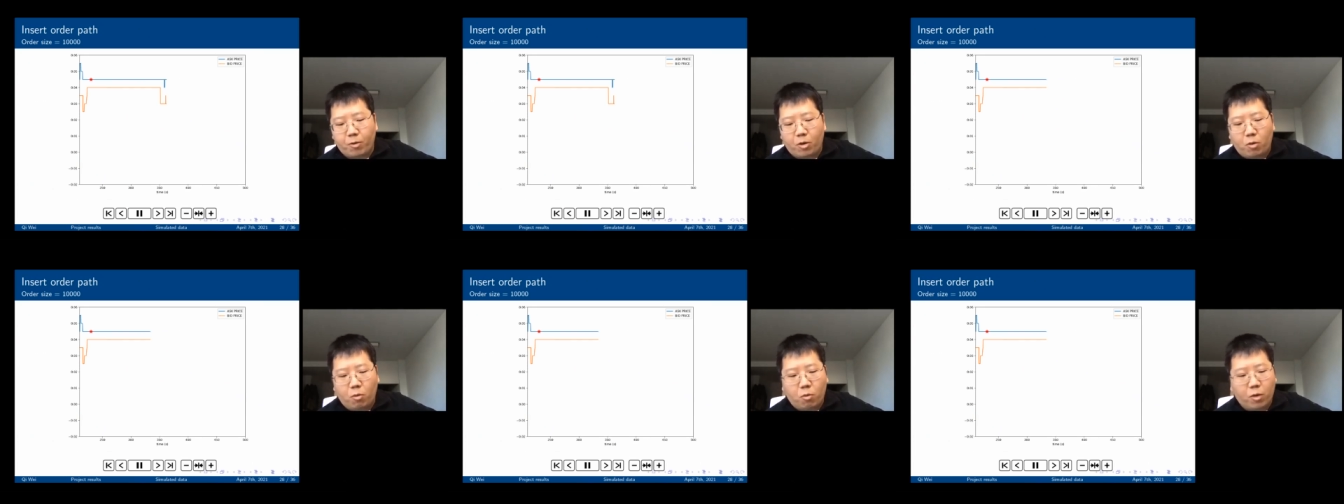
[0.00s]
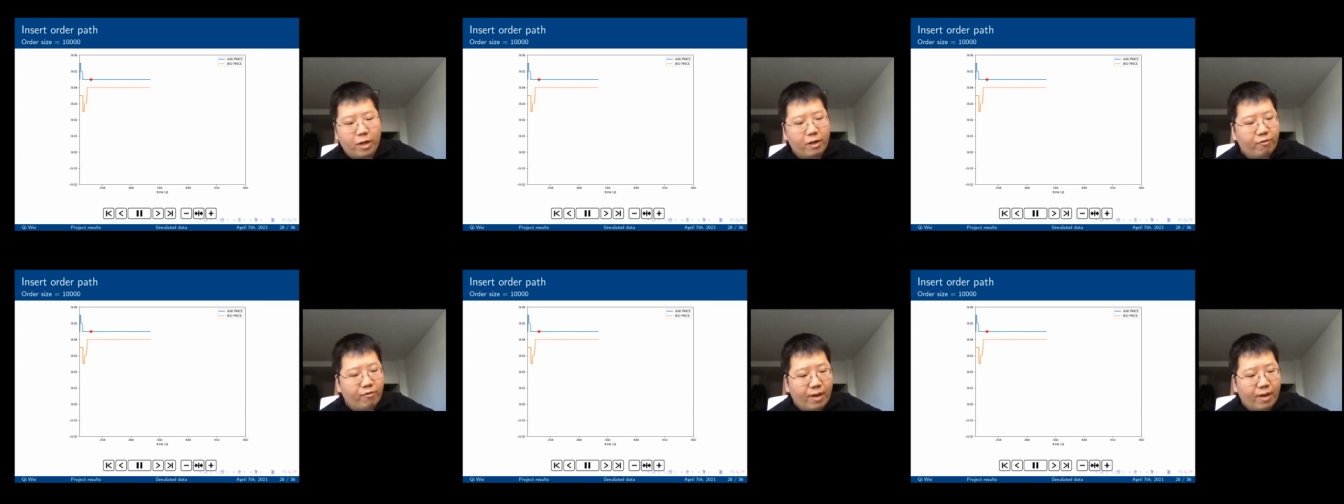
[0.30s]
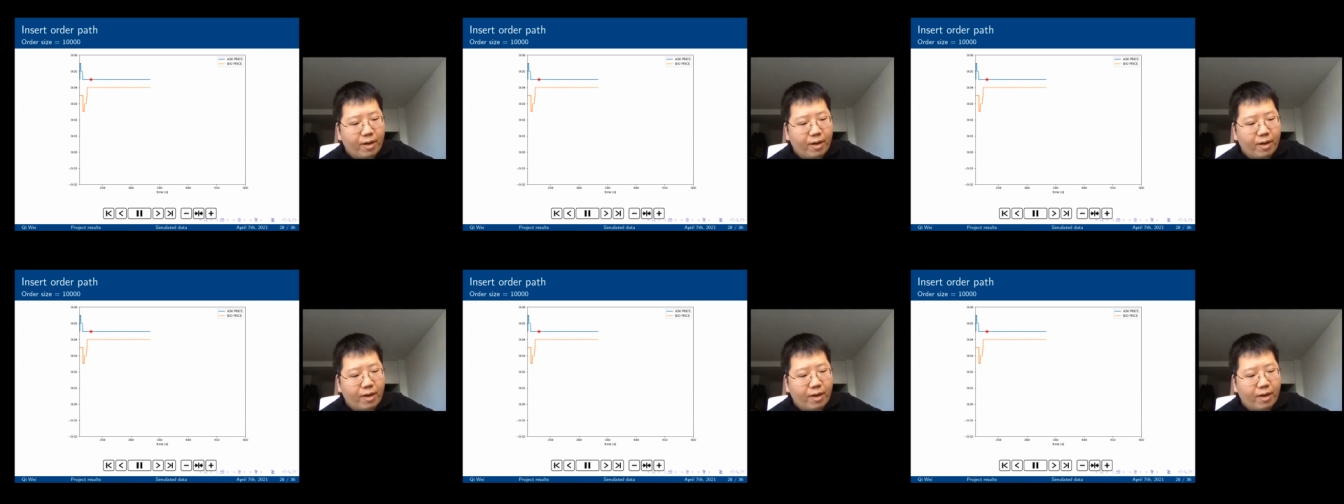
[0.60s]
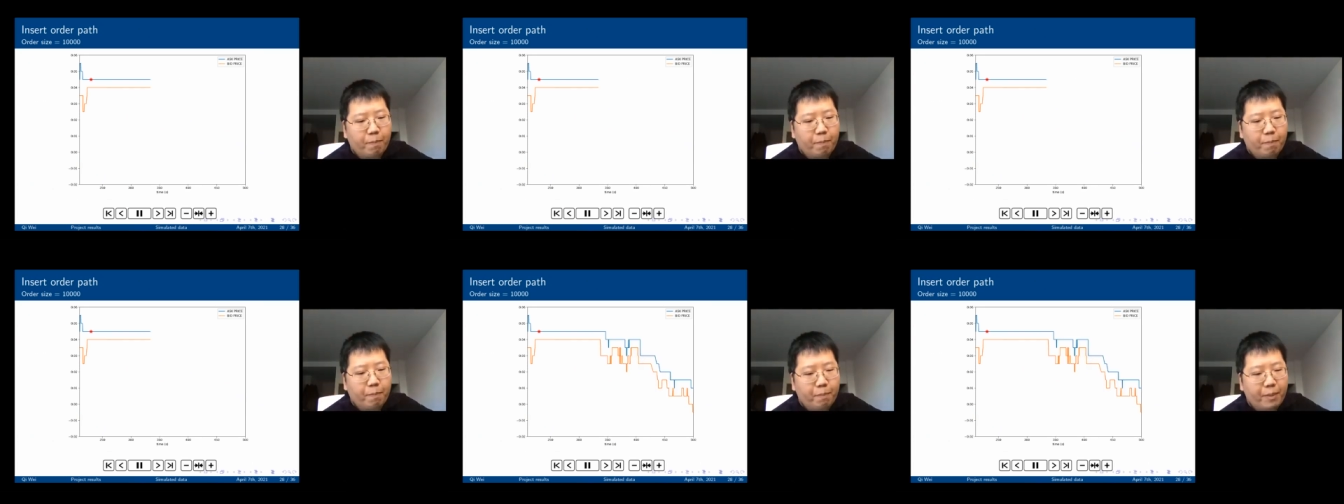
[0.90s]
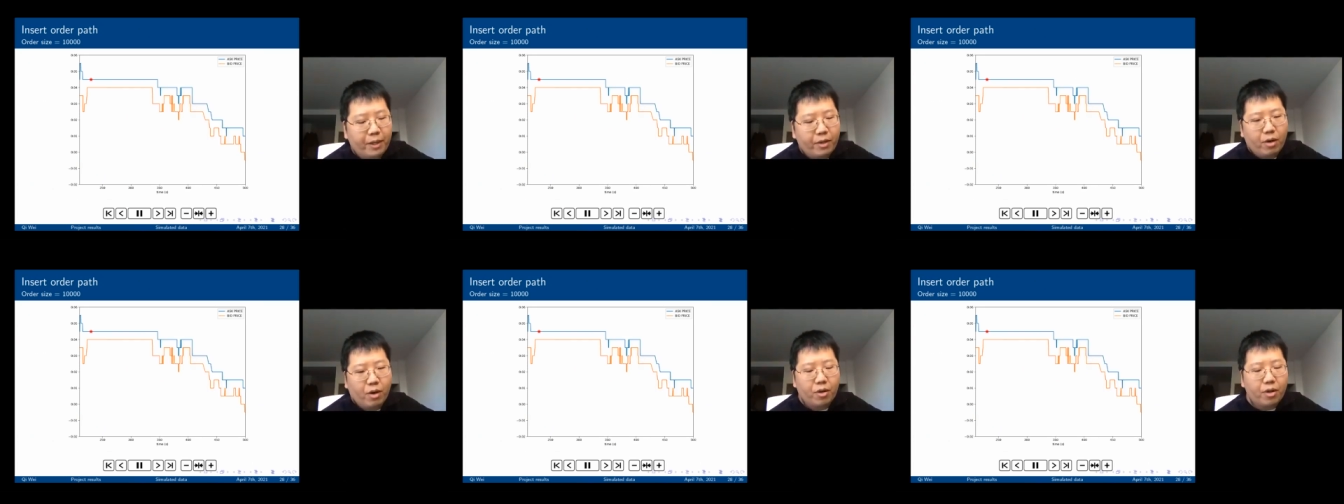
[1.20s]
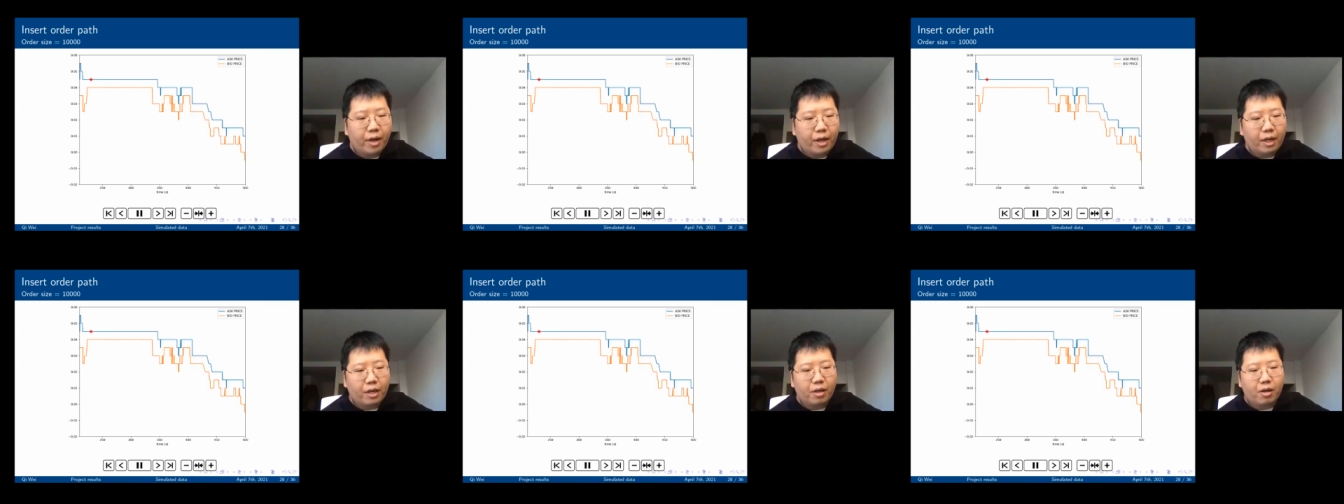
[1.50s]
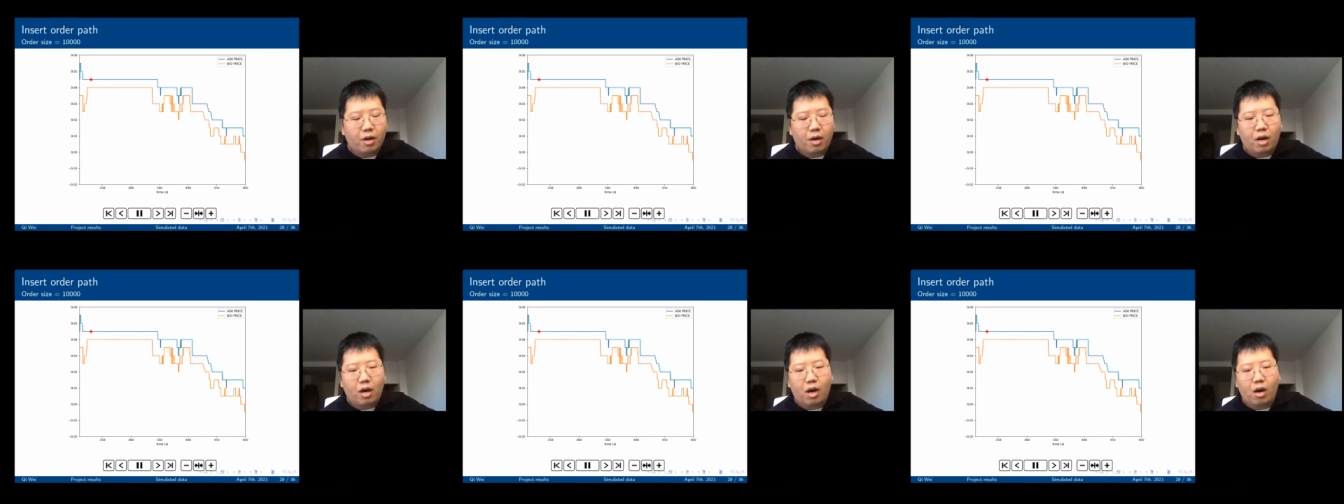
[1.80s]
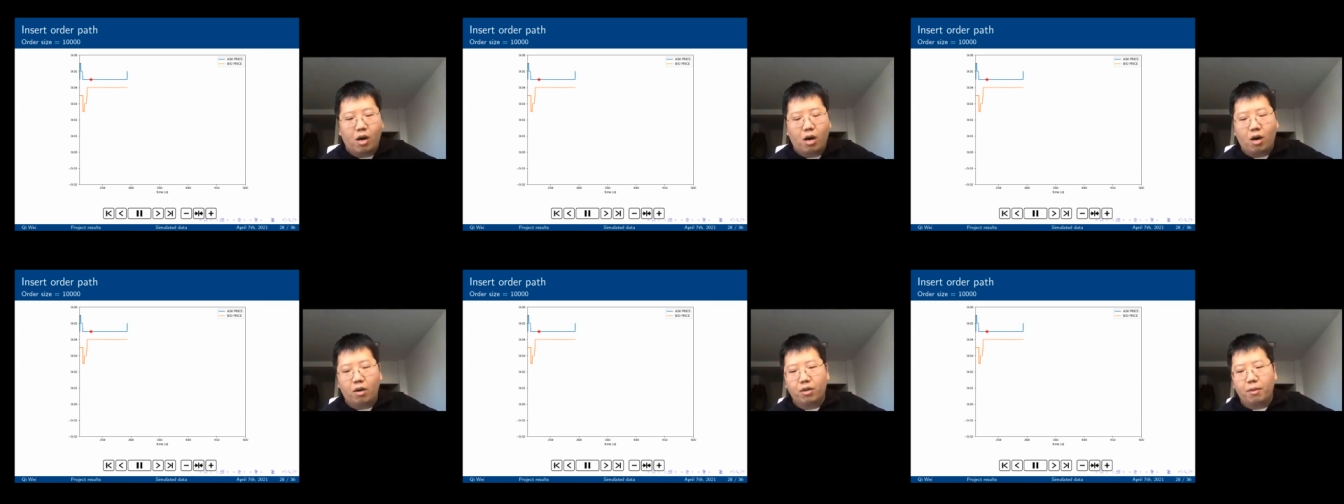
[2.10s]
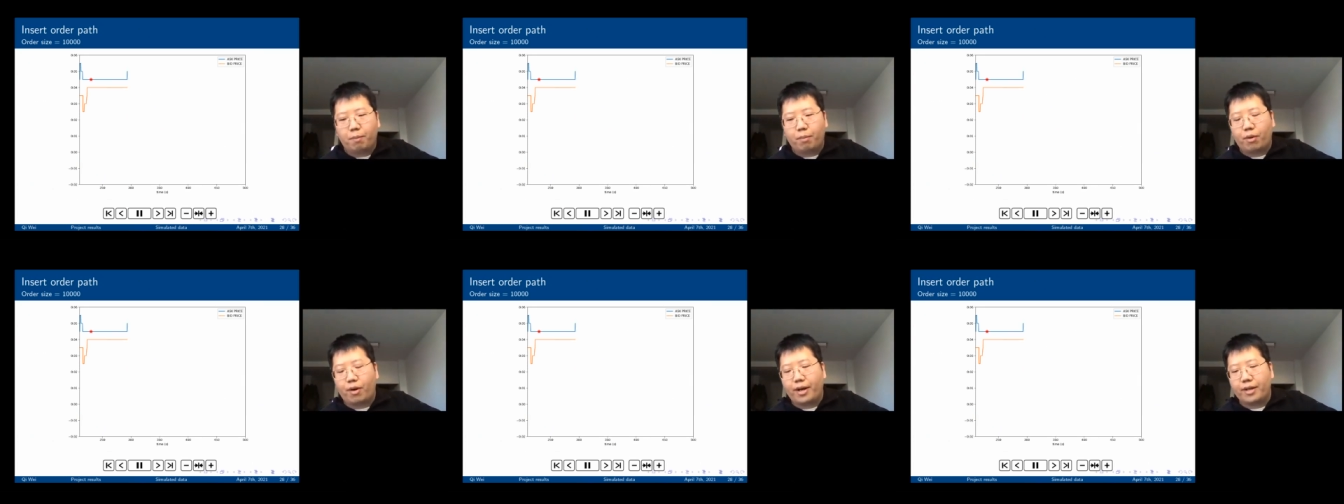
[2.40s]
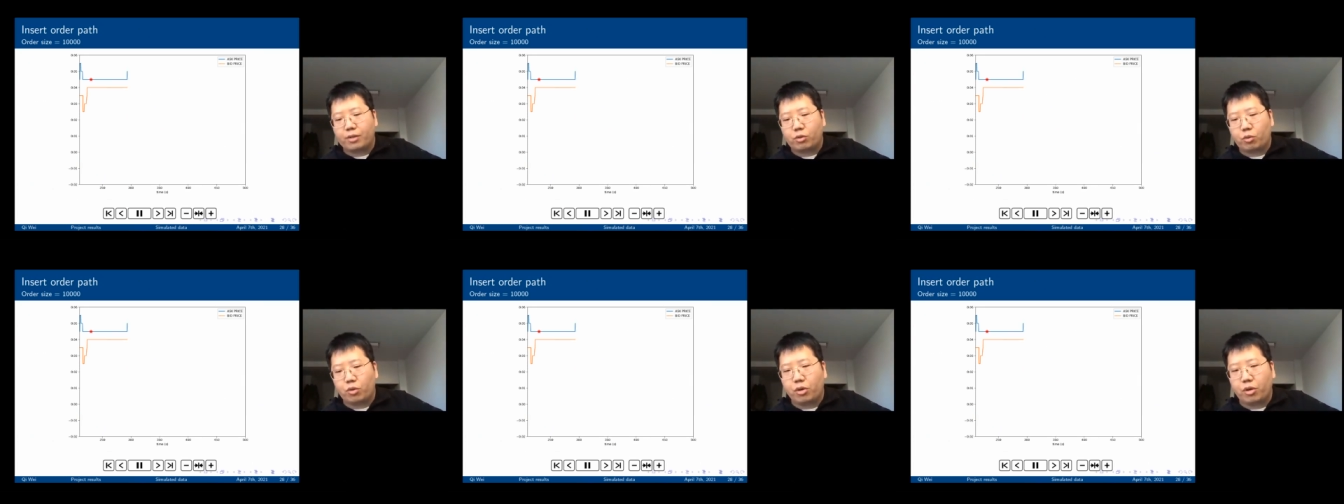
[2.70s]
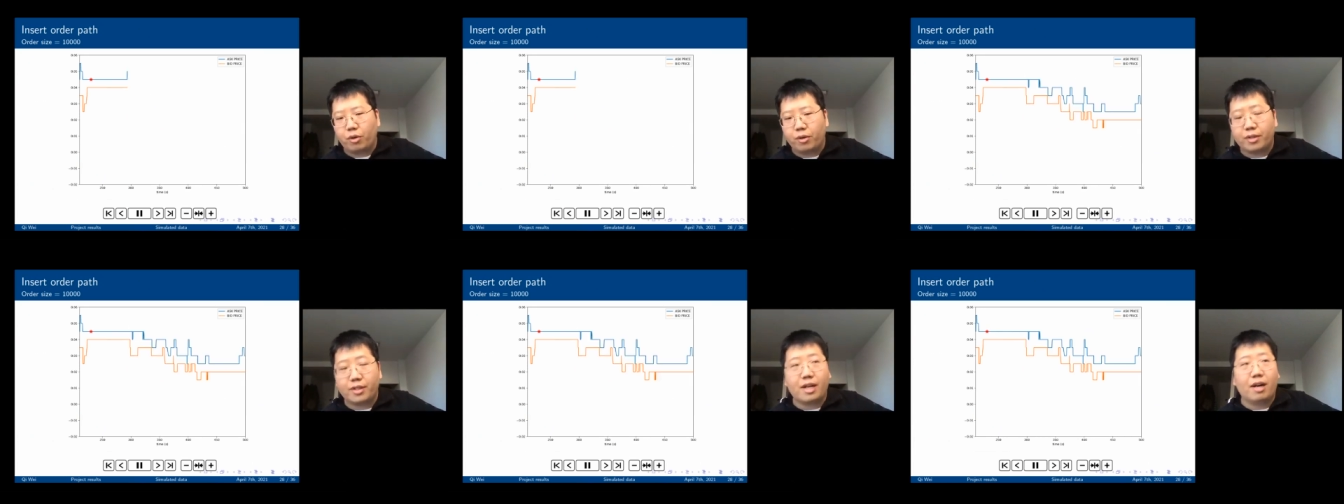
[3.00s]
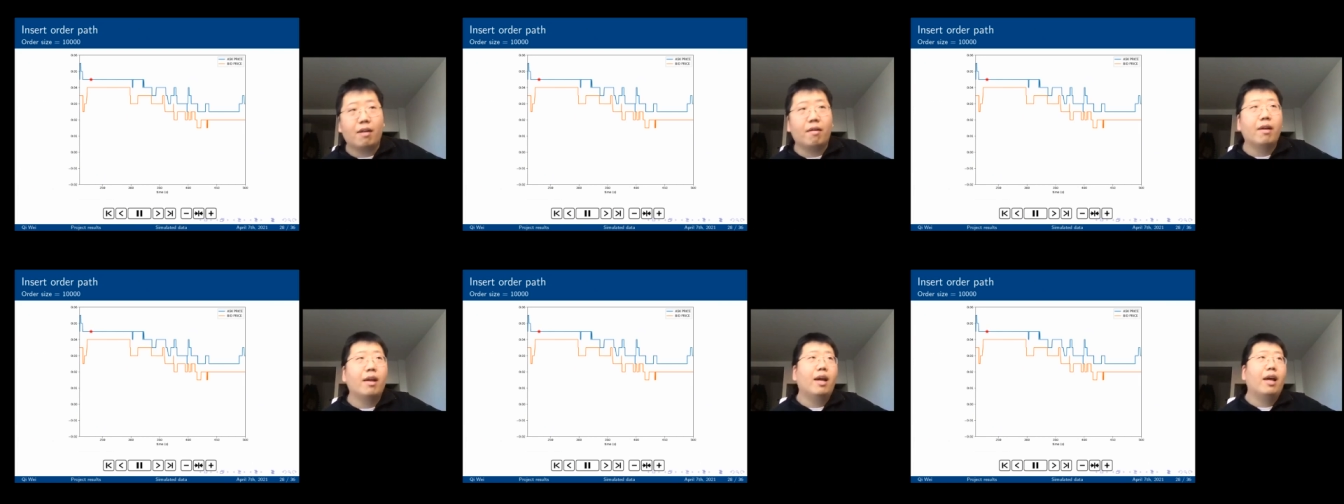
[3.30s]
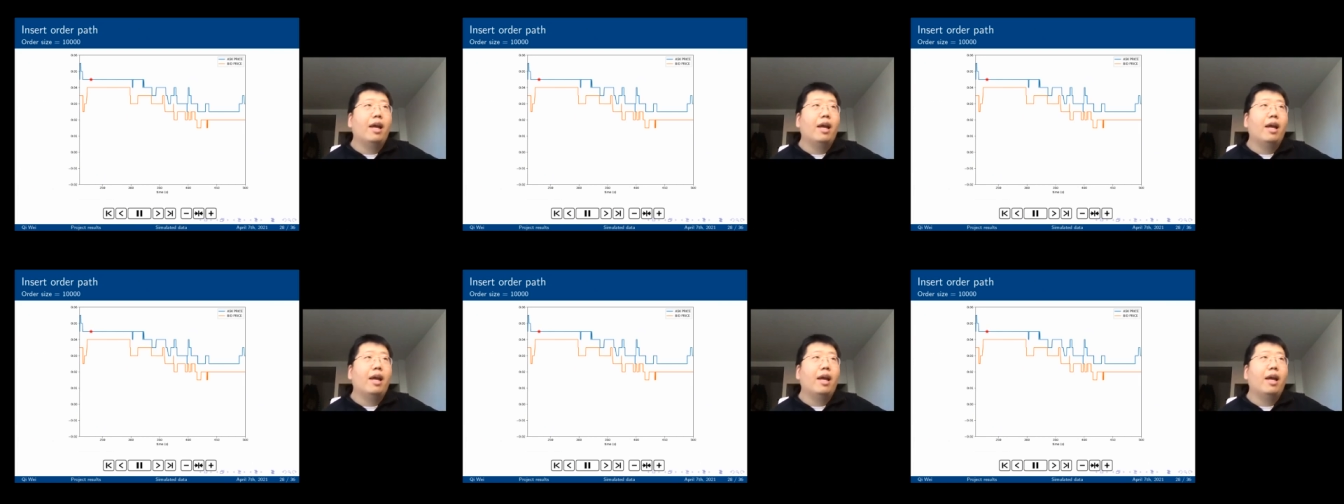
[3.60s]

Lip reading: what if I place a big order here? How the price will go down?